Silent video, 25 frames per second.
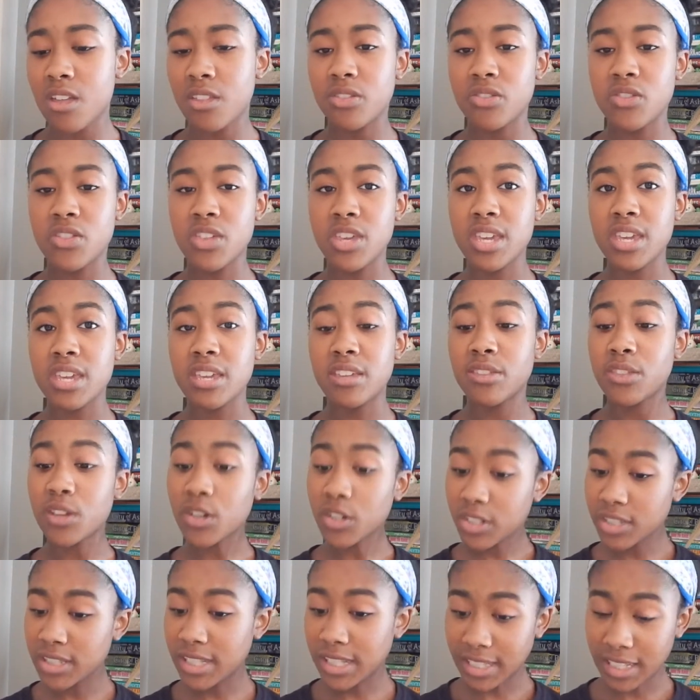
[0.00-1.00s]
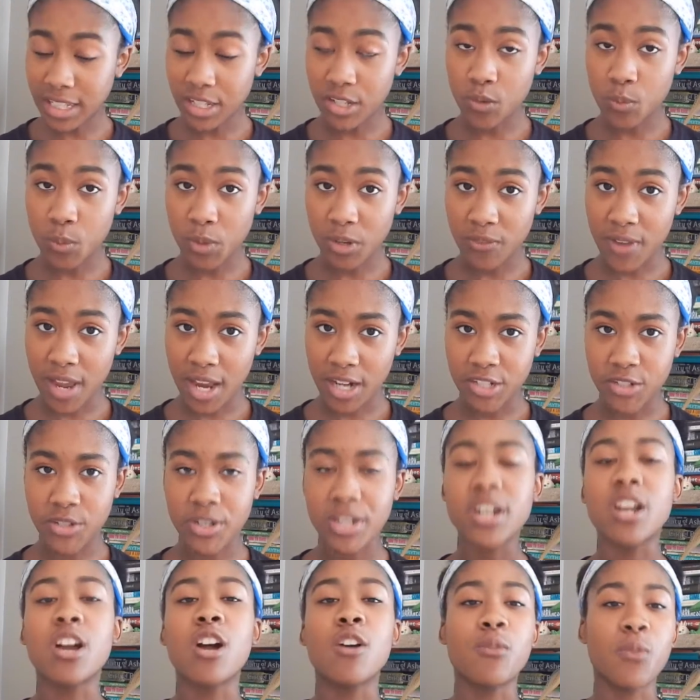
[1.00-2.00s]
The third thing that you want to factor
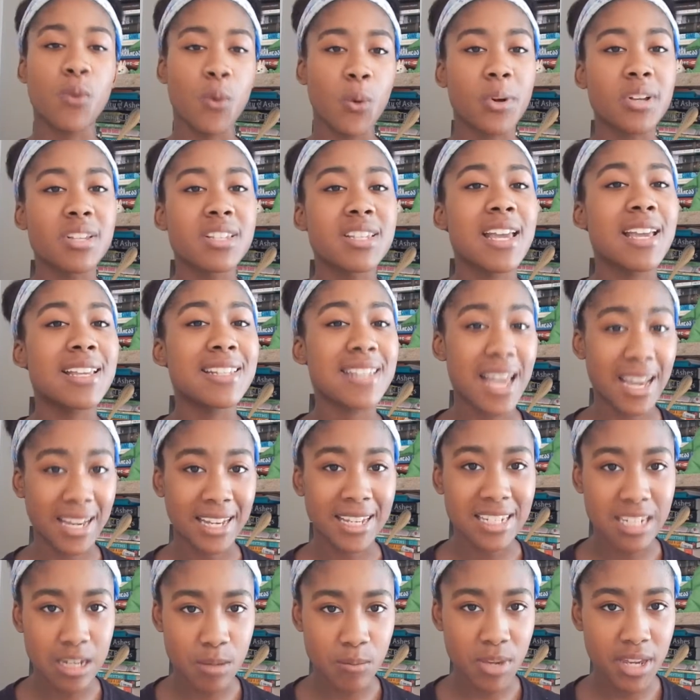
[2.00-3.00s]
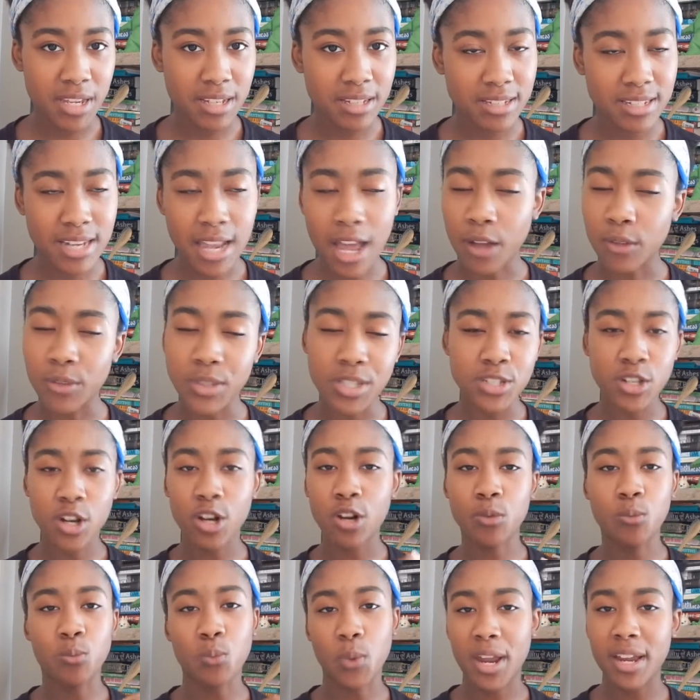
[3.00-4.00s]
in, of course, is academics. Now, these
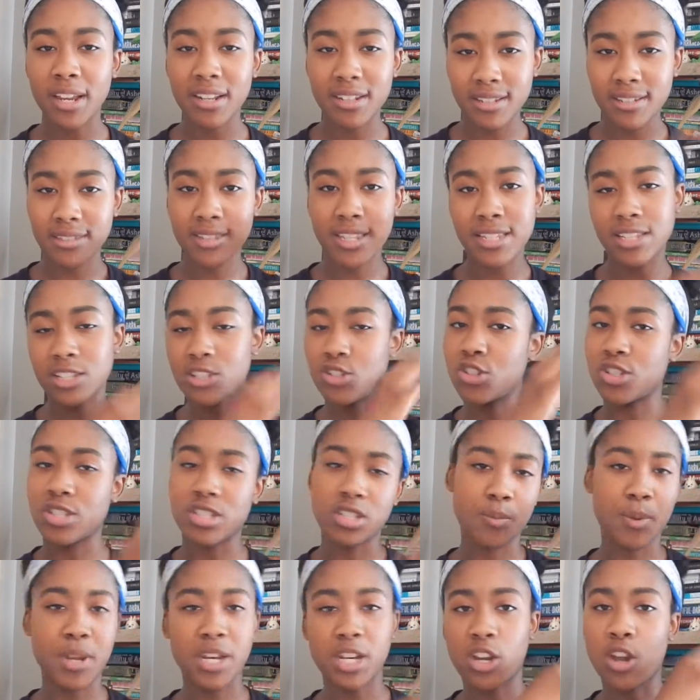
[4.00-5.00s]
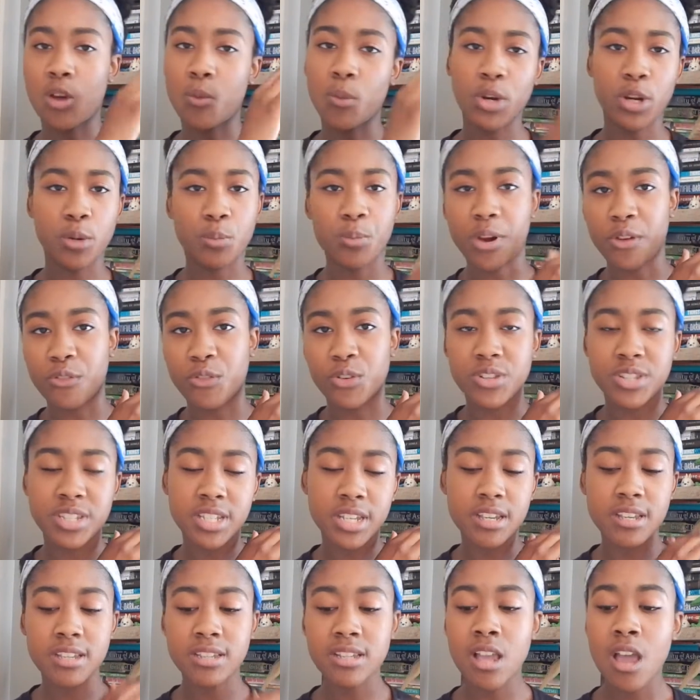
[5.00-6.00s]
aren't ranked. This is just depending on what your preference
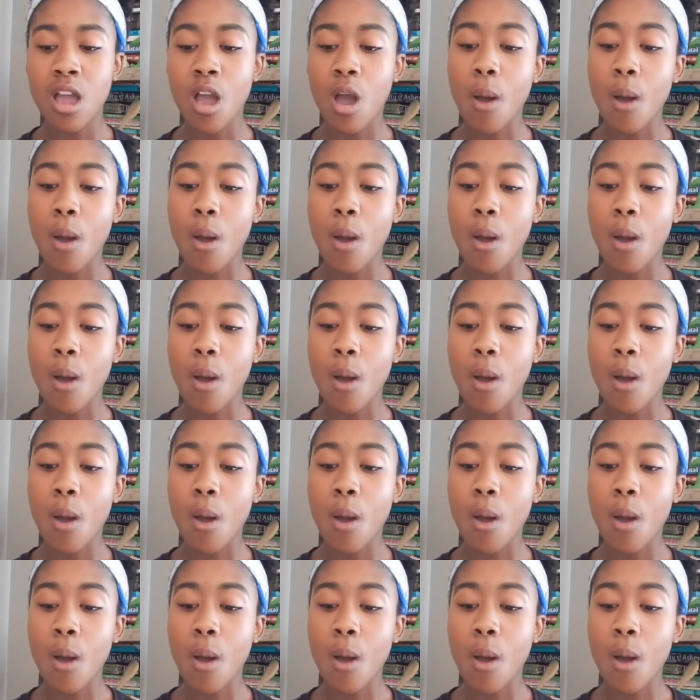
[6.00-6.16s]
is.